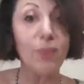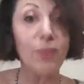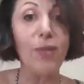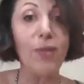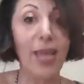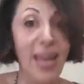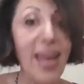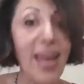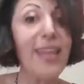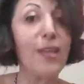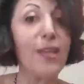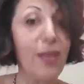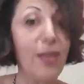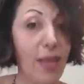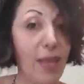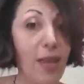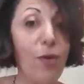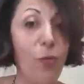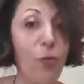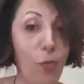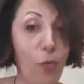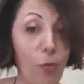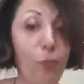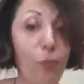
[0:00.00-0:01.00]
and
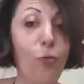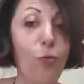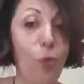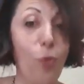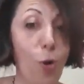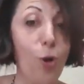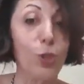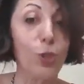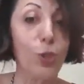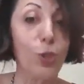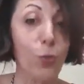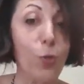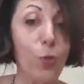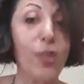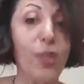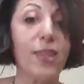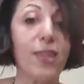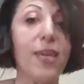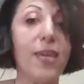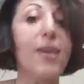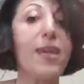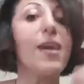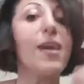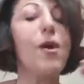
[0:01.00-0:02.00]
of course with
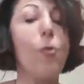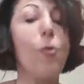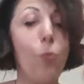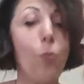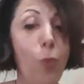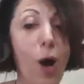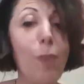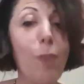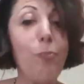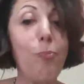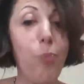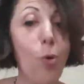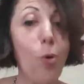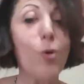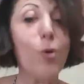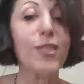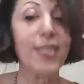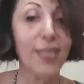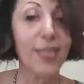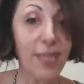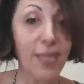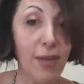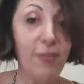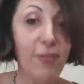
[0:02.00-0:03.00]
the
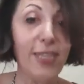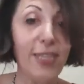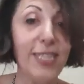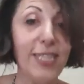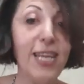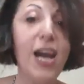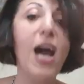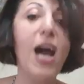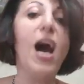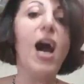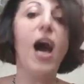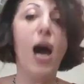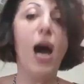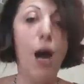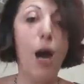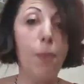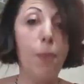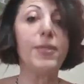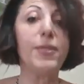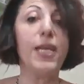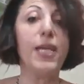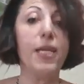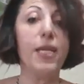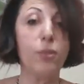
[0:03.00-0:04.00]
1.11
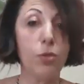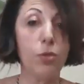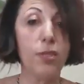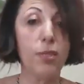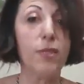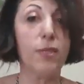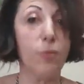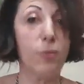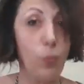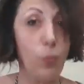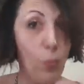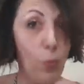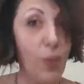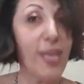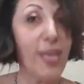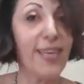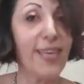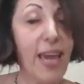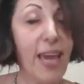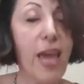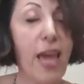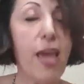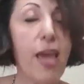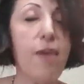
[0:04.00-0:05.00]
update we
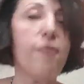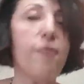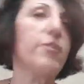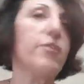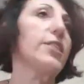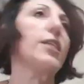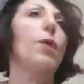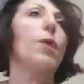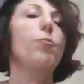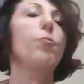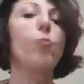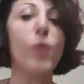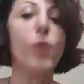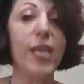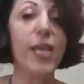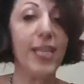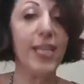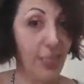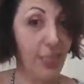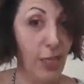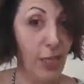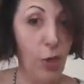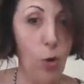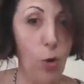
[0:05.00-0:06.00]
gave some
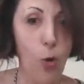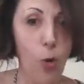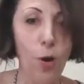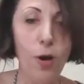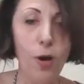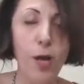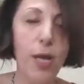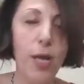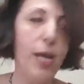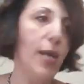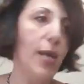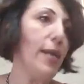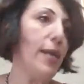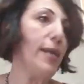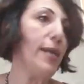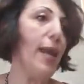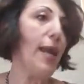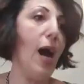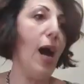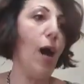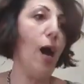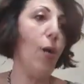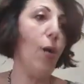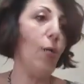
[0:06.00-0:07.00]
weeks ago,
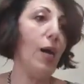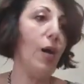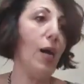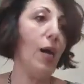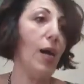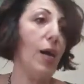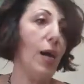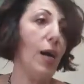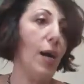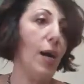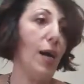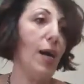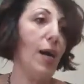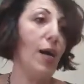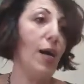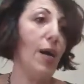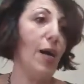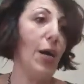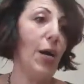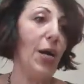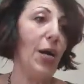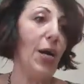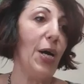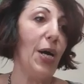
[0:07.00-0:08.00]

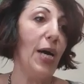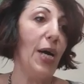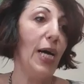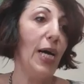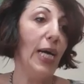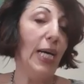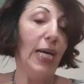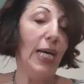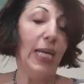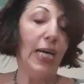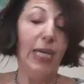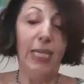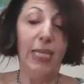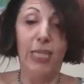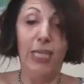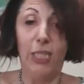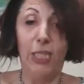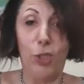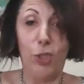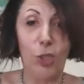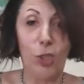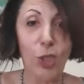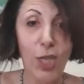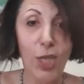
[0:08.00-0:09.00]
now
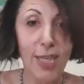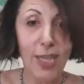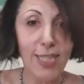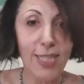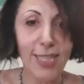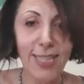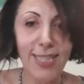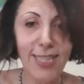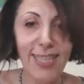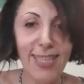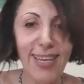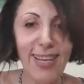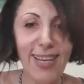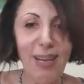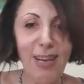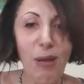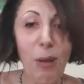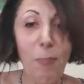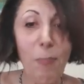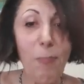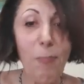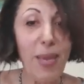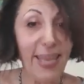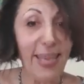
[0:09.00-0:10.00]
just
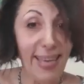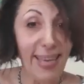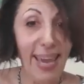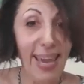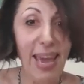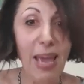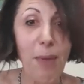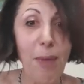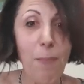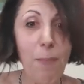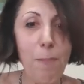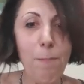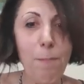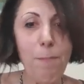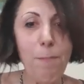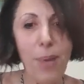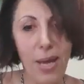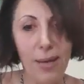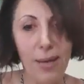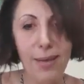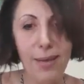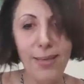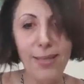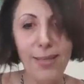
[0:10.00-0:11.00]
became
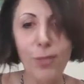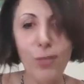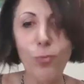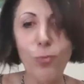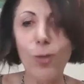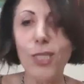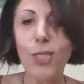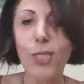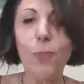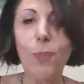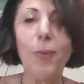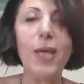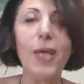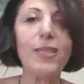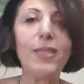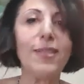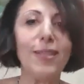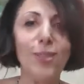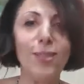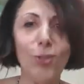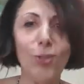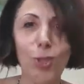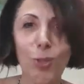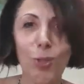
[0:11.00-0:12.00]
better. It was the best,
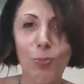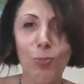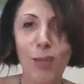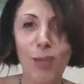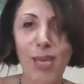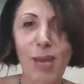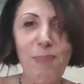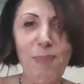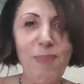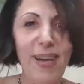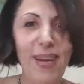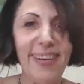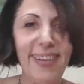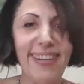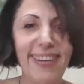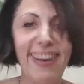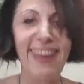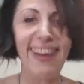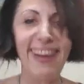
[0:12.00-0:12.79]
and it just became better.